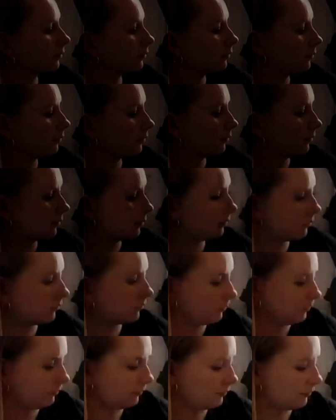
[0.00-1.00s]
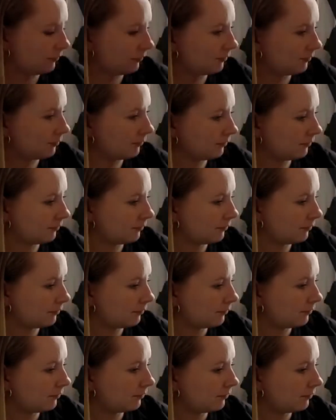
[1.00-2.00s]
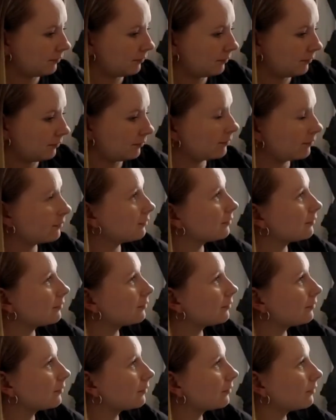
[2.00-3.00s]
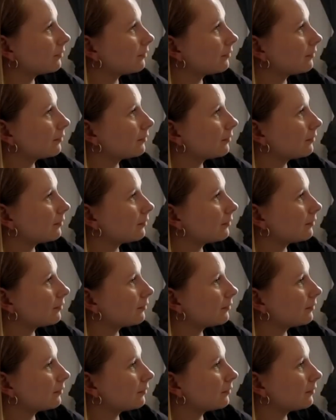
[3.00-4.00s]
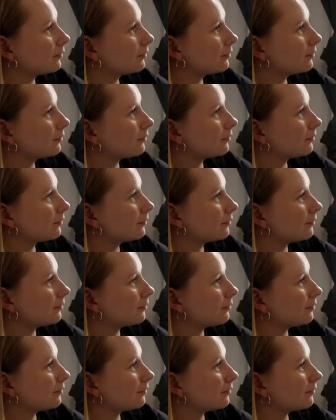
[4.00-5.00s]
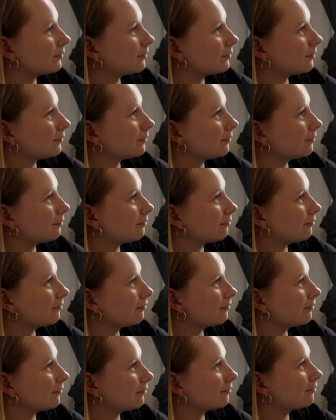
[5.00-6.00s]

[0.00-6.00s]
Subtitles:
The person shown says nothing.